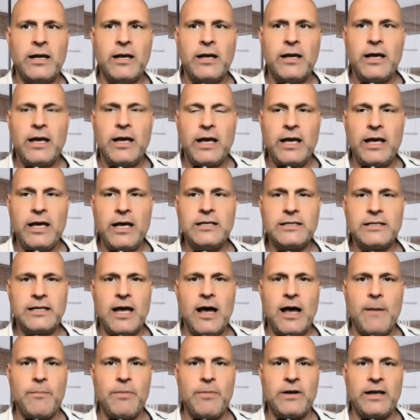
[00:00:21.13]
his
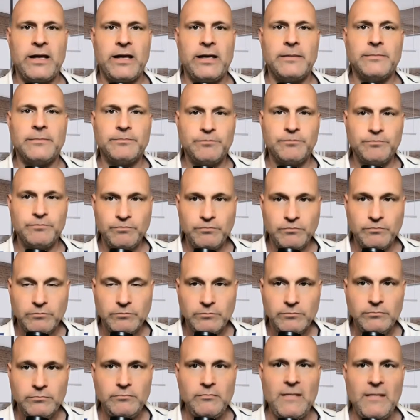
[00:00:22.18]
company
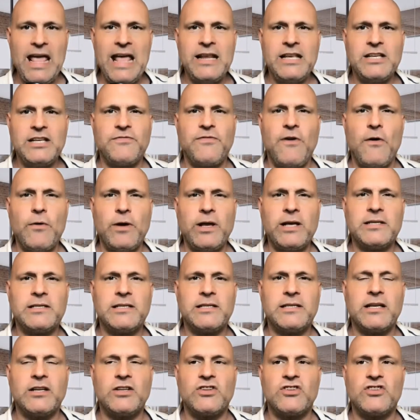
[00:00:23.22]
and he's
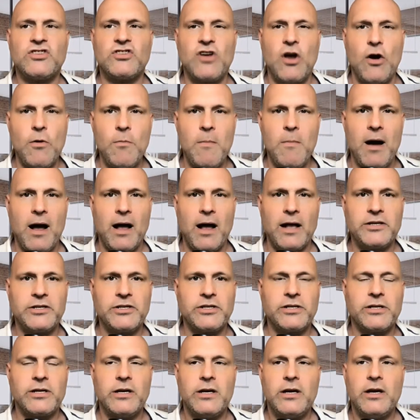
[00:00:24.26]
focusing so
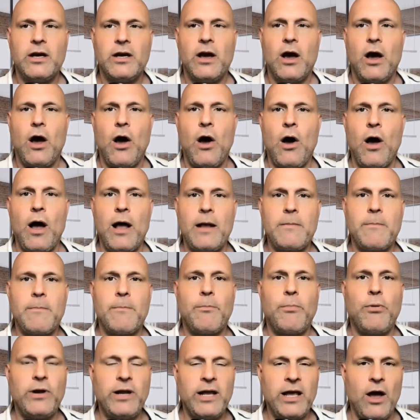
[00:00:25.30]
much on
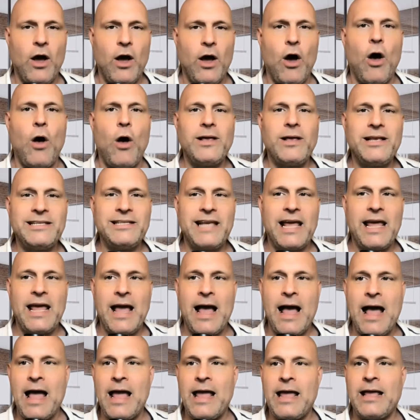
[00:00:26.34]
putting all his
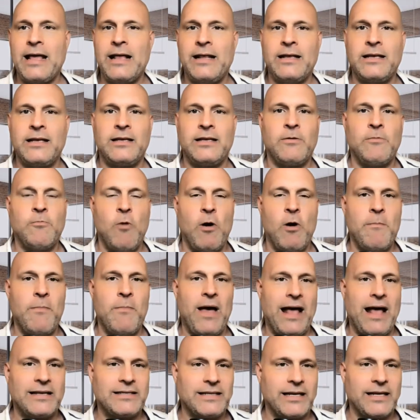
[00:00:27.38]
AI in one
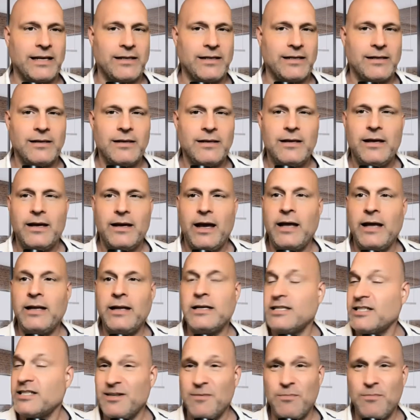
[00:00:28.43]
basket. And it's
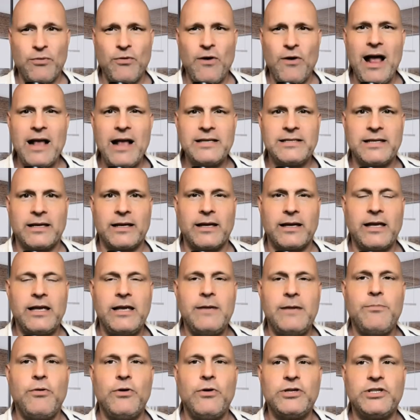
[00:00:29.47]
surprising. He
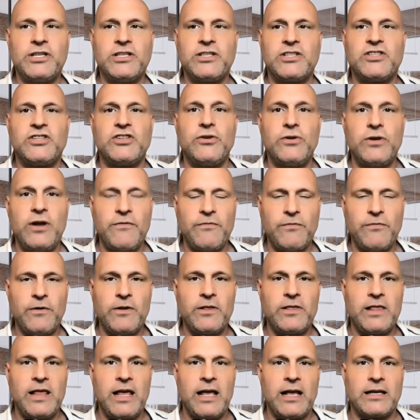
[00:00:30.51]
pushes two different
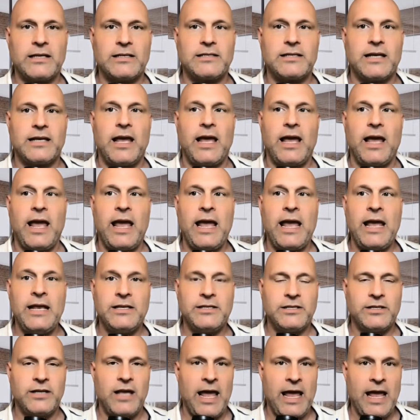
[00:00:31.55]
things,
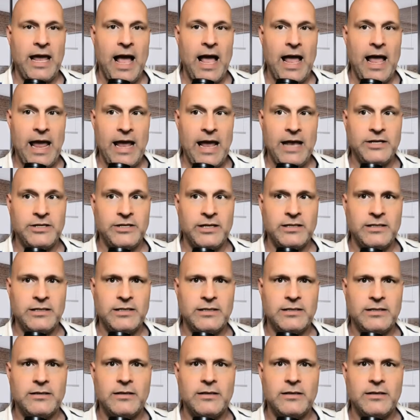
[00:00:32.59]
AI agents,